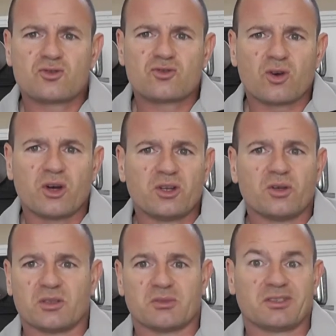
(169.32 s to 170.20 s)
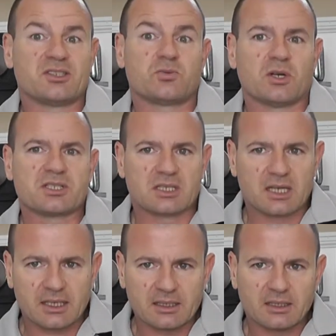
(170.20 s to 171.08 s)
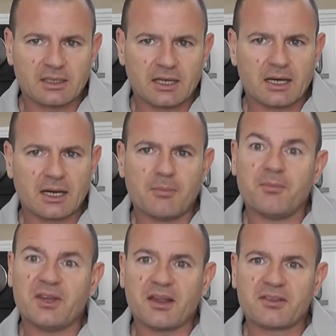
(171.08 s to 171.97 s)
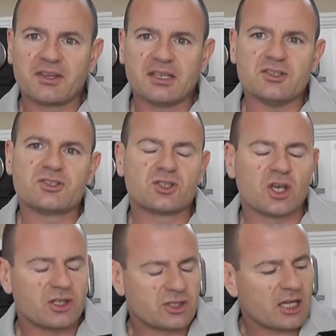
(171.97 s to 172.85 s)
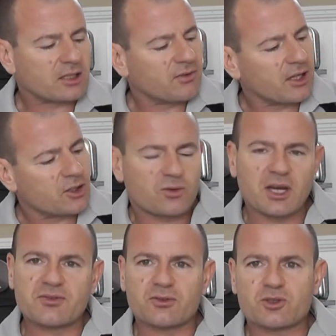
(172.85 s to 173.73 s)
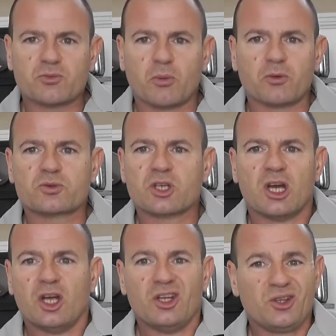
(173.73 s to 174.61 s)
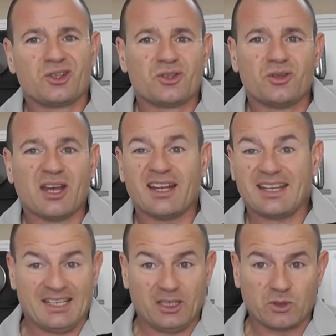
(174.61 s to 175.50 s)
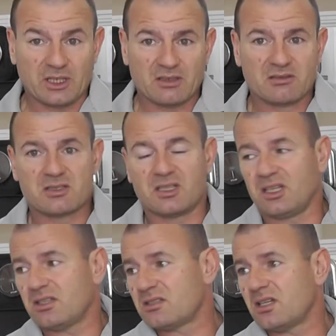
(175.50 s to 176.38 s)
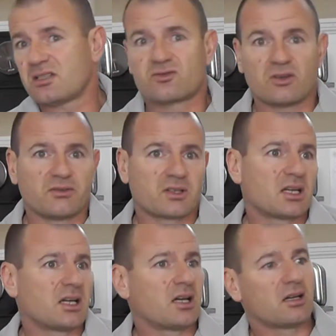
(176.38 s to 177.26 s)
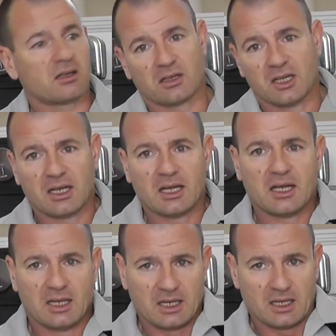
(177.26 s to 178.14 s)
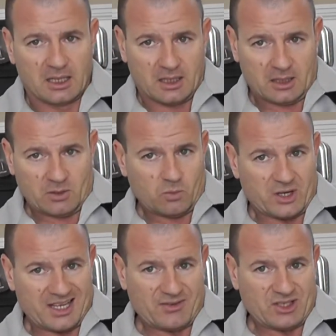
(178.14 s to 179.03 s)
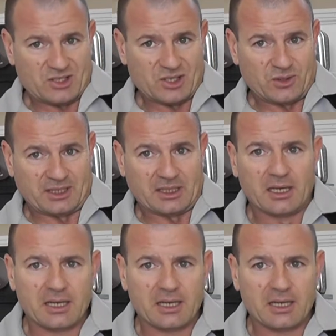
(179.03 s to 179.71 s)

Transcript: Try doing them at least once a day. The other thing is to activate your transverse abdominals, you can do that anywhere. Sitting at your desk, driving a car, whatever you're doing.